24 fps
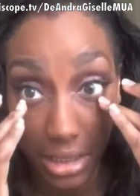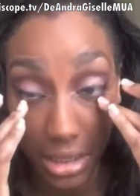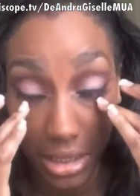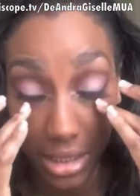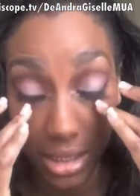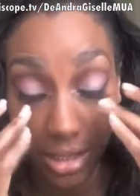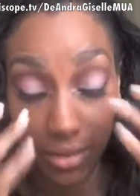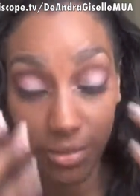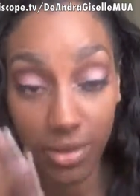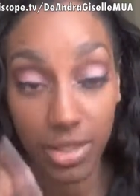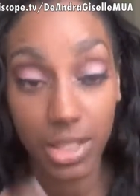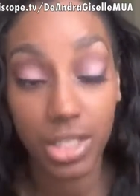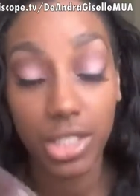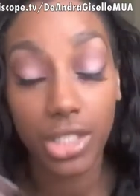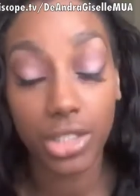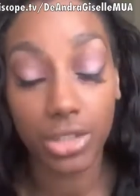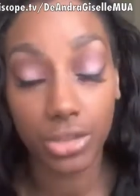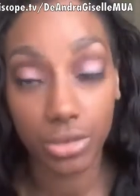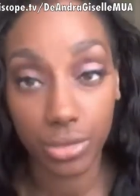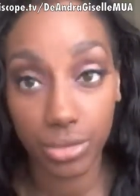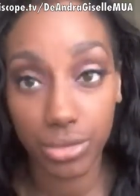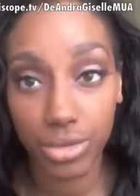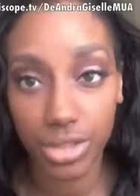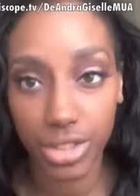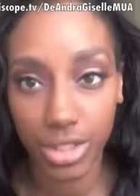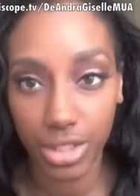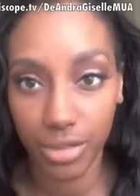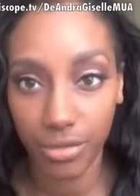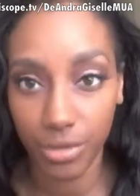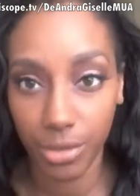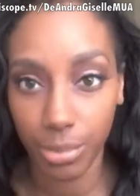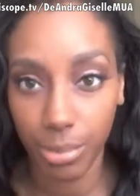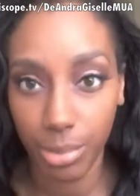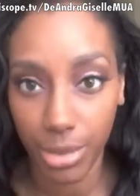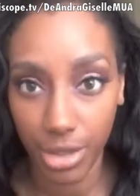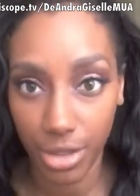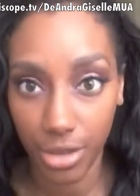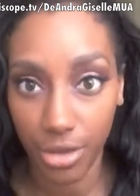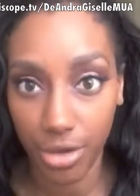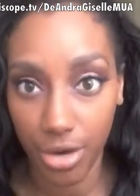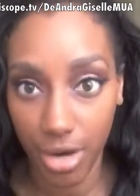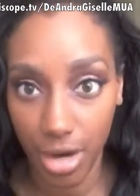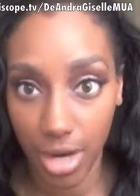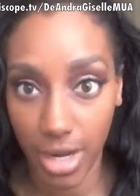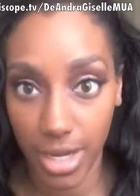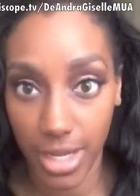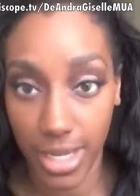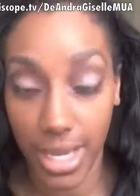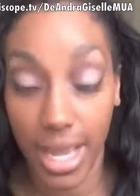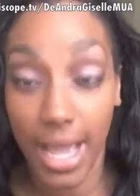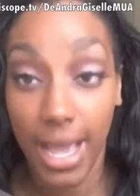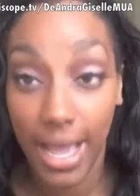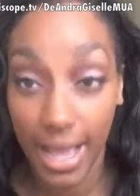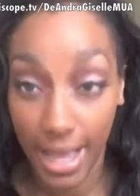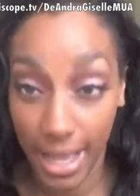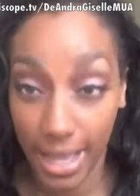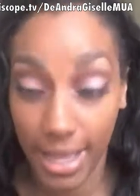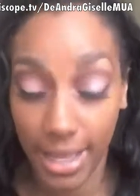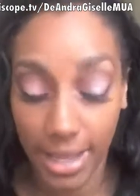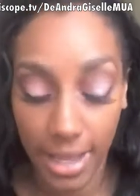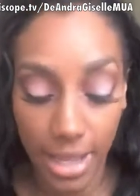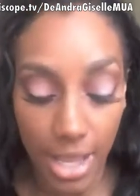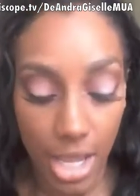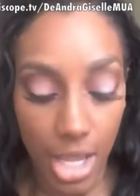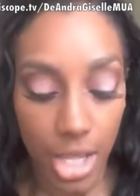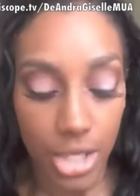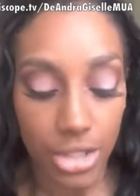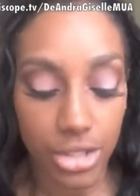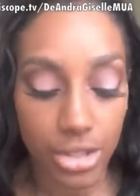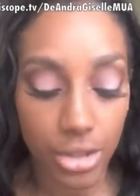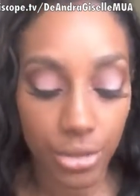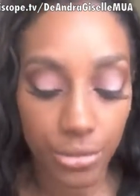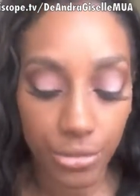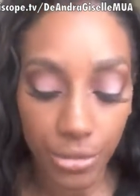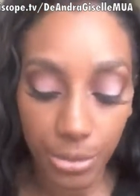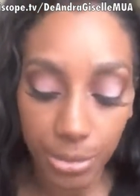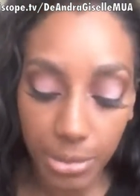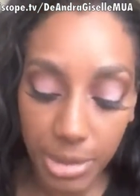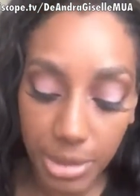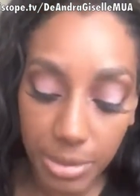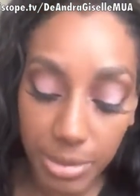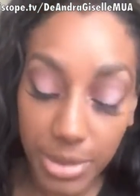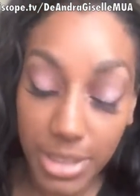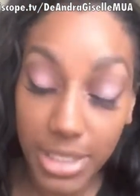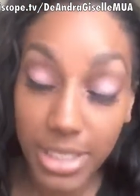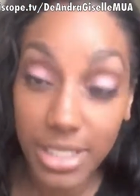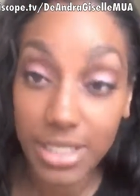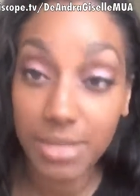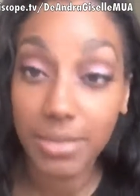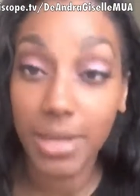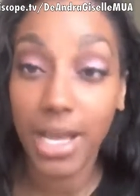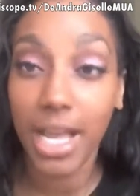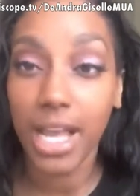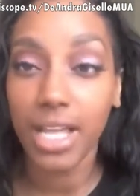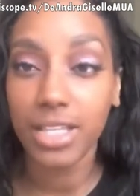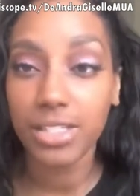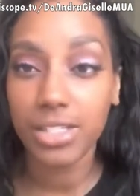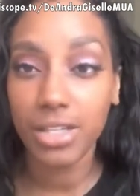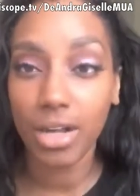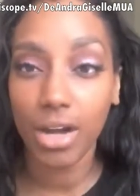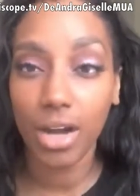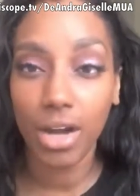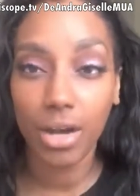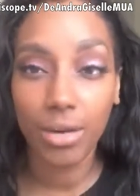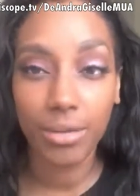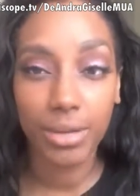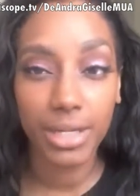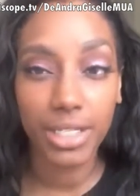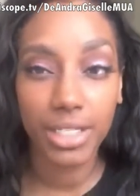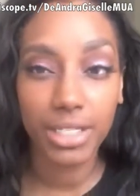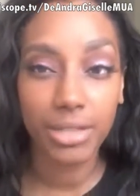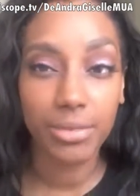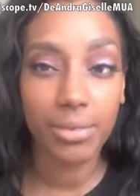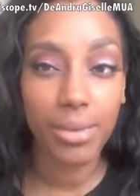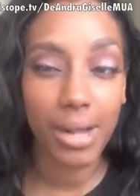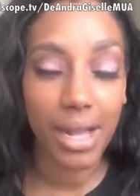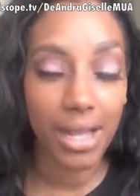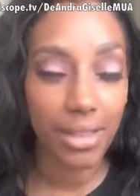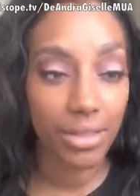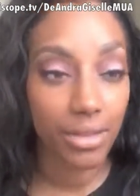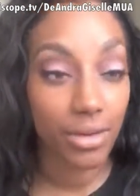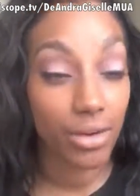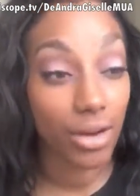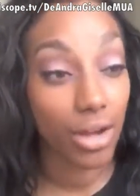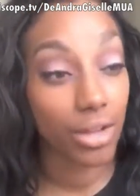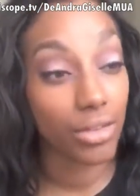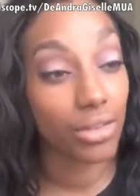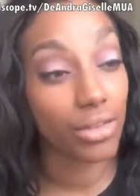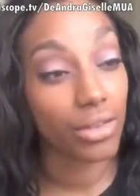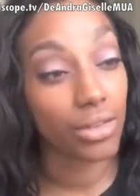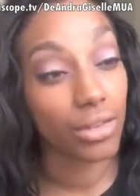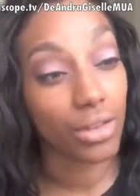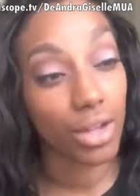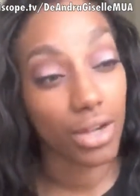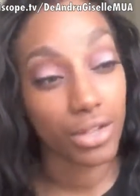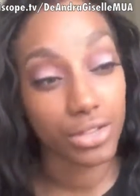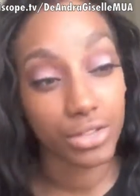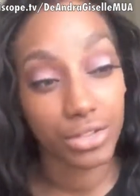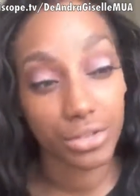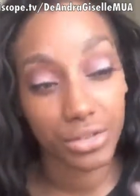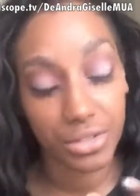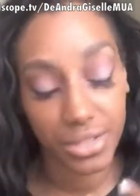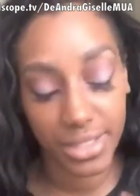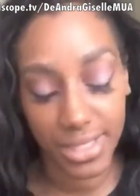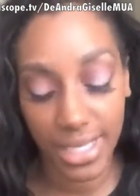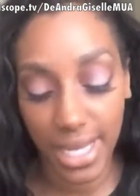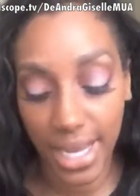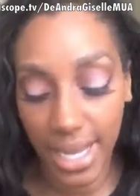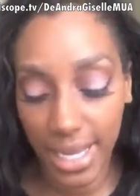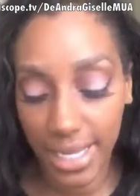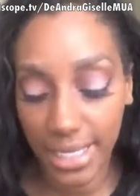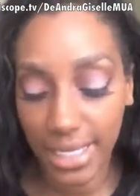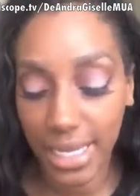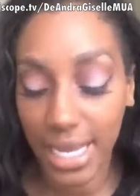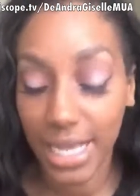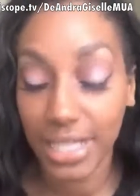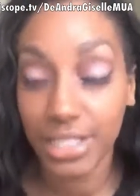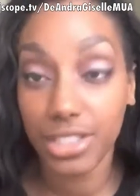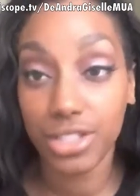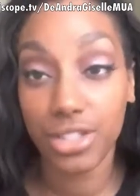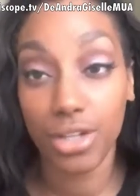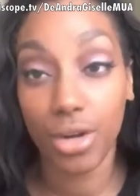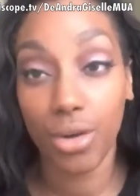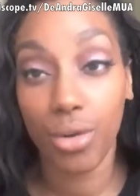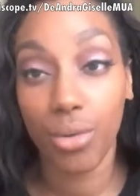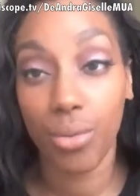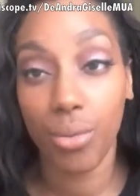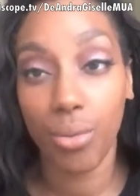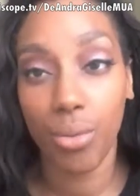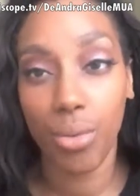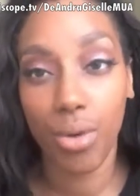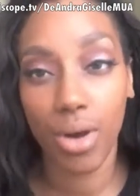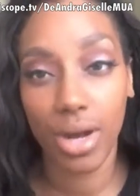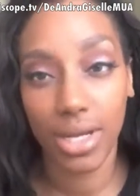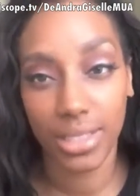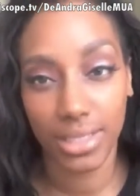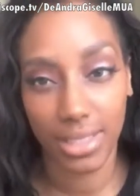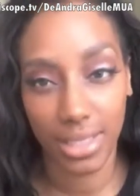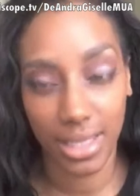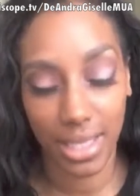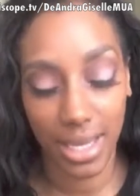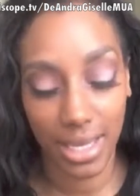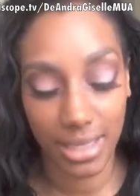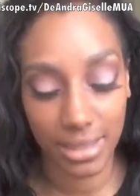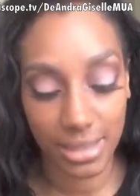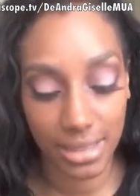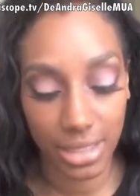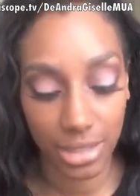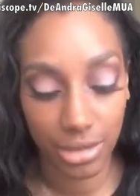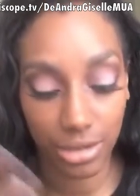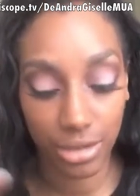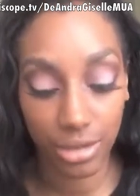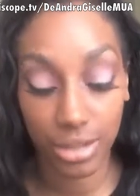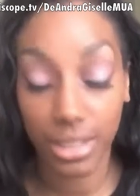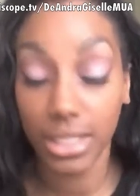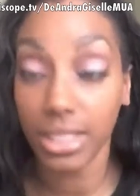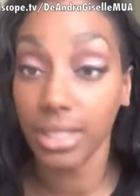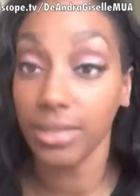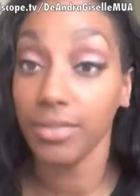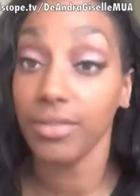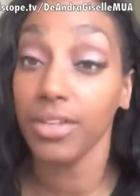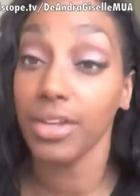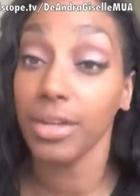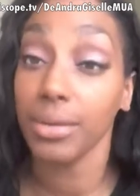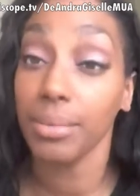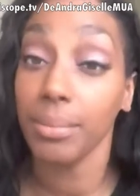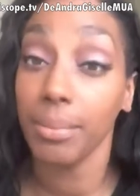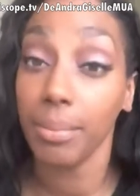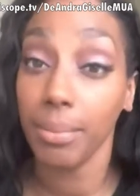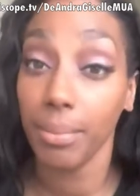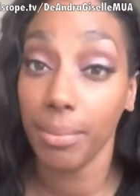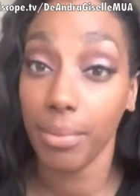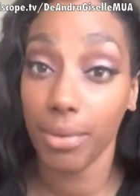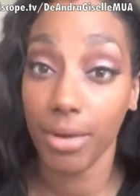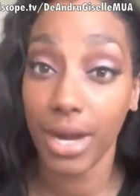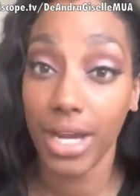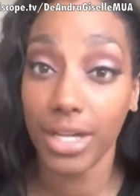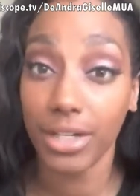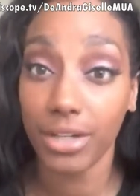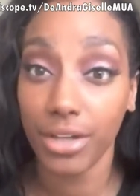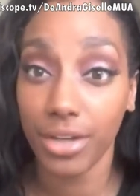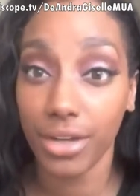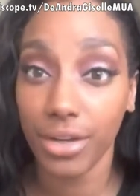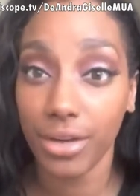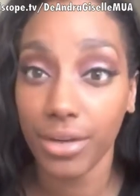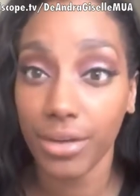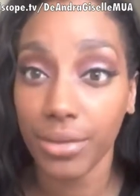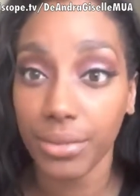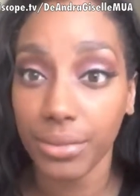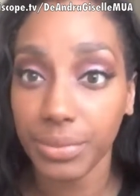giving the illusion of a bigger eye. So for me, because my eyes are already rather on the larger side, I don't want that to look even brighter.